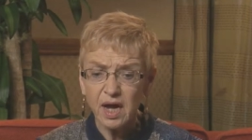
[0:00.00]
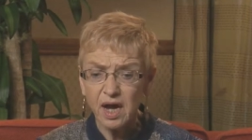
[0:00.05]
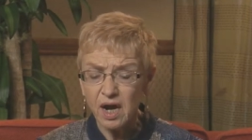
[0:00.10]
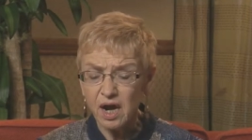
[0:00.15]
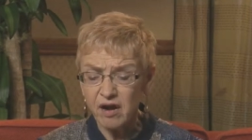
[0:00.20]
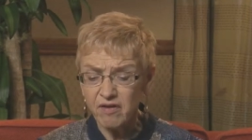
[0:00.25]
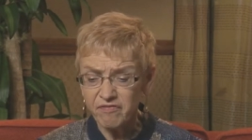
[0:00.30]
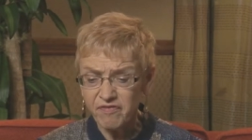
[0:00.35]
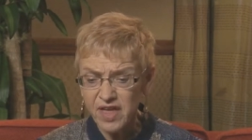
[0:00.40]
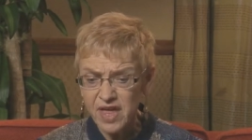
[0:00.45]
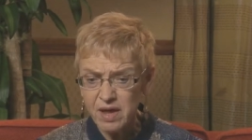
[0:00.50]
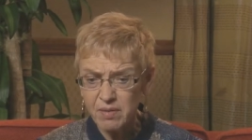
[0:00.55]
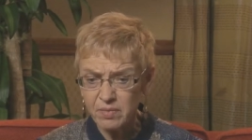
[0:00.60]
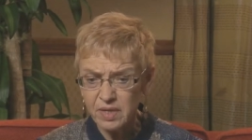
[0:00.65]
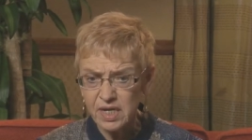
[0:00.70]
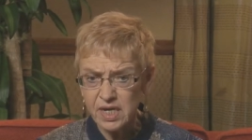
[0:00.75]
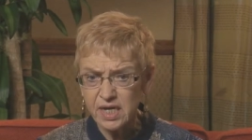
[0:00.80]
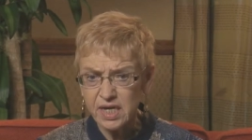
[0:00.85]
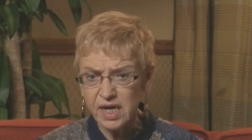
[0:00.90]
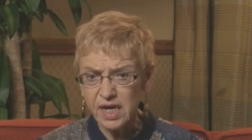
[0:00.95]
our
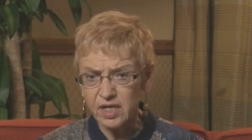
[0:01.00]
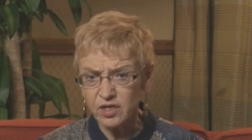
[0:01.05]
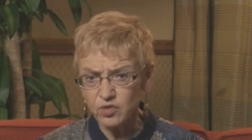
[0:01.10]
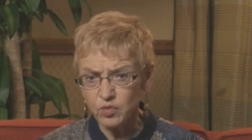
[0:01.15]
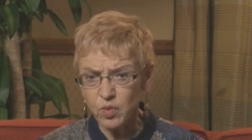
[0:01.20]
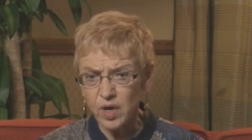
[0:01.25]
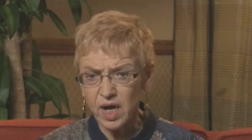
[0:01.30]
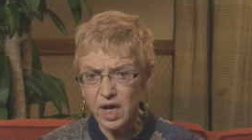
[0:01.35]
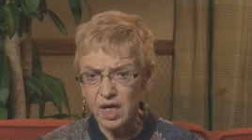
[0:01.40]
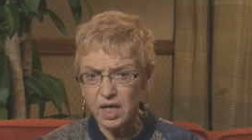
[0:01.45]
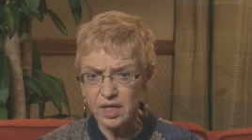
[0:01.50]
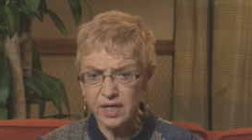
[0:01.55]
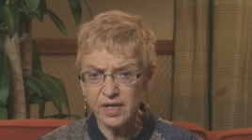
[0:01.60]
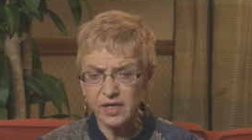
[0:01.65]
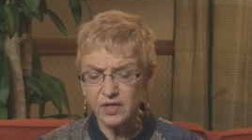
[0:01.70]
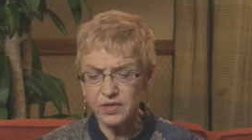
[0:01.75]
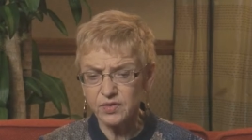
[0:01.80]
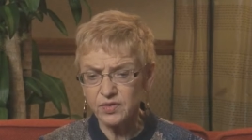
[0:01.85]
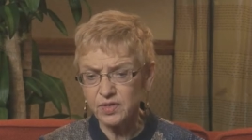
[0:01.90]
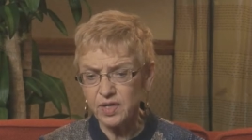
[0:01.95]
family, as well
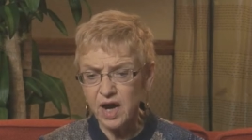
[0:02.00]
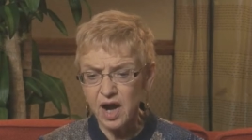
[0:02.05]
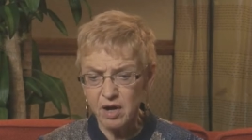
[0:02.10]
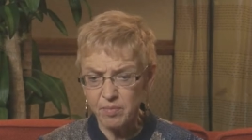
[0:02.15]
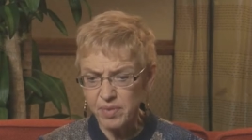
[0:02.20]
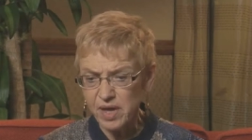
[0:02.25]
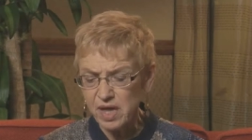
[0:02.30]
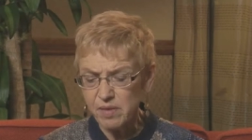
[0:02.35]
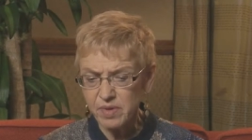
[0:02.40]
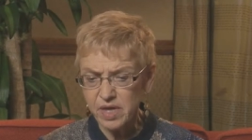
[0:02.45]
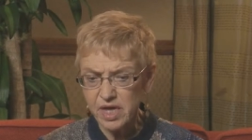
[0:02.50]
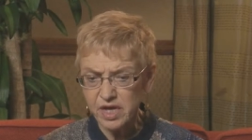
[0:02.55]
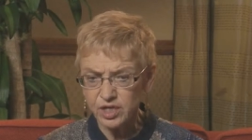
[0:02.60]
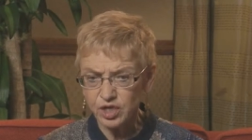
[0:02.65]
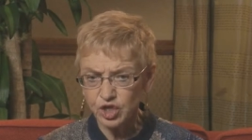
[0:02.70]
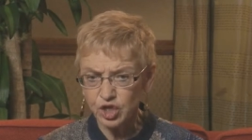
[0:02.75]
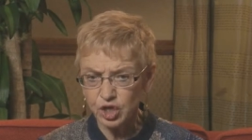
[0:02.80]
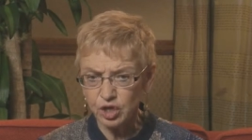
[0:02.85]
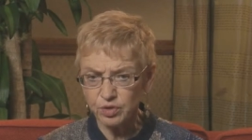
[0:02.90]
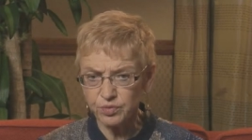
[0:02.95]
as our baby and
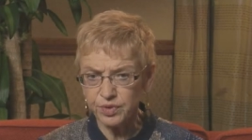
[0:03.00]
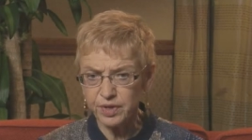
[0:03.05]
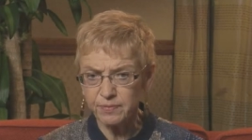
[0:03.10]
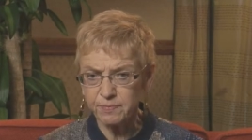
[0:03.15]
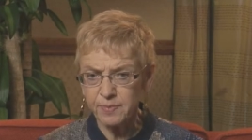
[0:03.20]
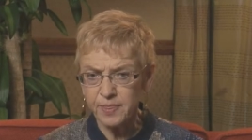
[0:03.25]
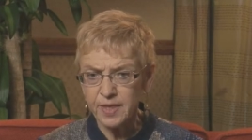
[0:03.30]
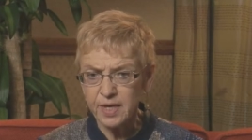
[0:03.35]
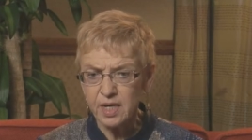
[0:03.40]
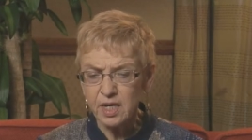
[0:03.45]
children